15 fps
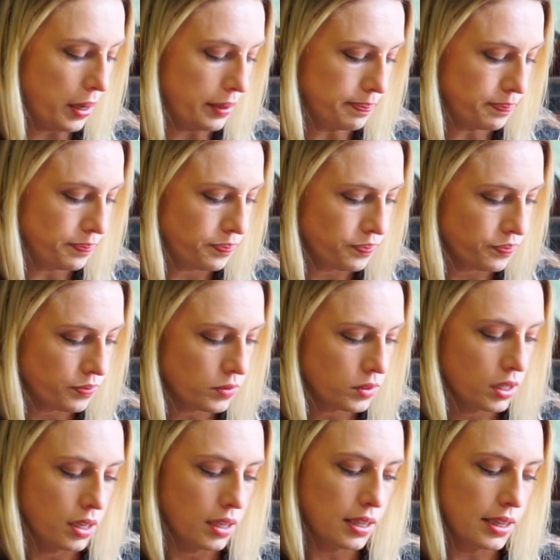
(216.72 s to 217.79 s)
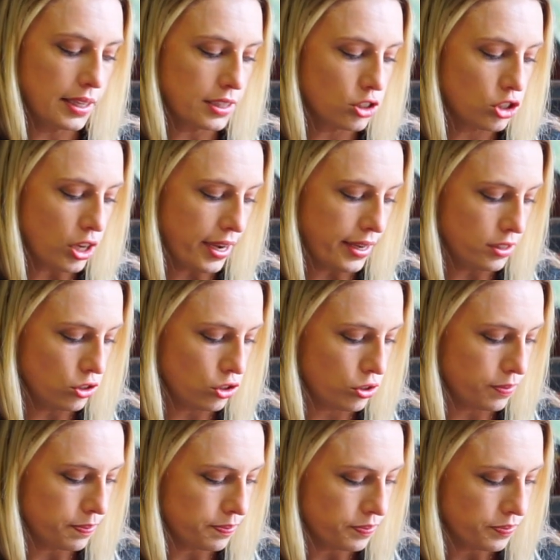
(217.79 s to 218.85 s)
1. Click
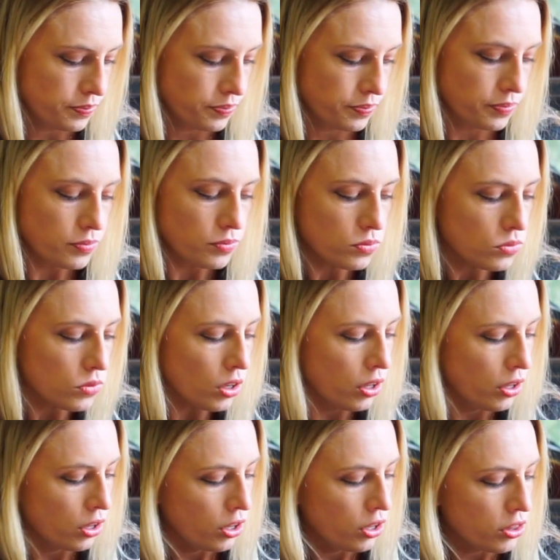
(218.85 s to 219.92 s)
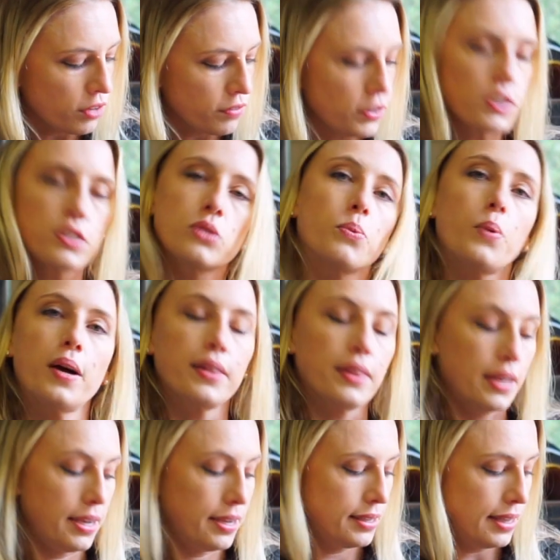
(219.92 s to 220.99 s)
change. The first one
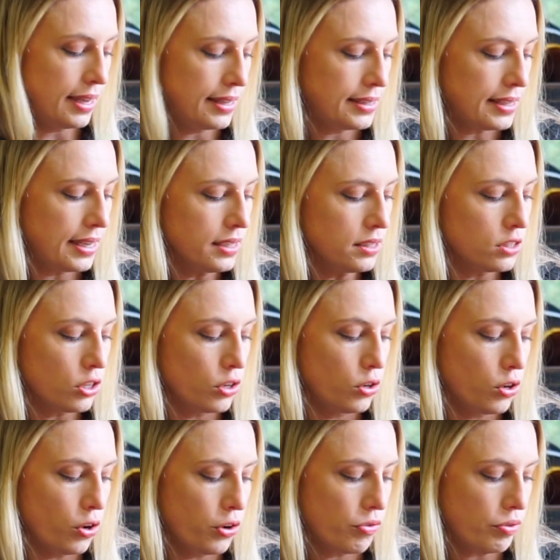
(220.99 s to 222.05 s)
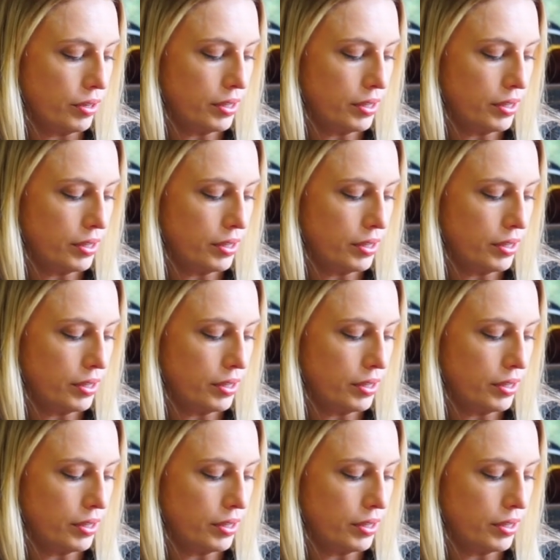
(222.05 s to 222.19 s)
there, it has S, so you know you're